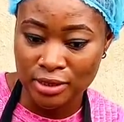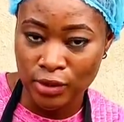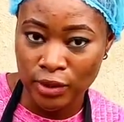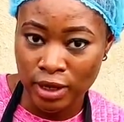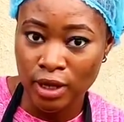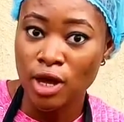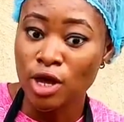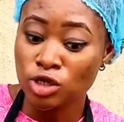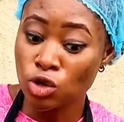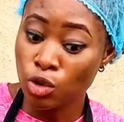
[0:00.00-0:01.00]
Okay,
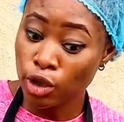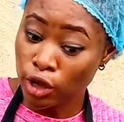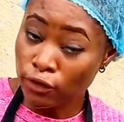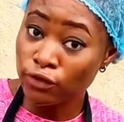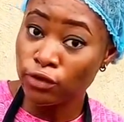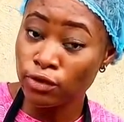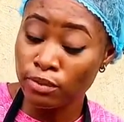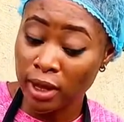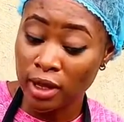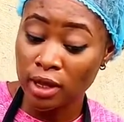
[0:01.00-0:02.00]
so if you
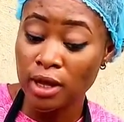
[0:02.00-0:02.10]
may,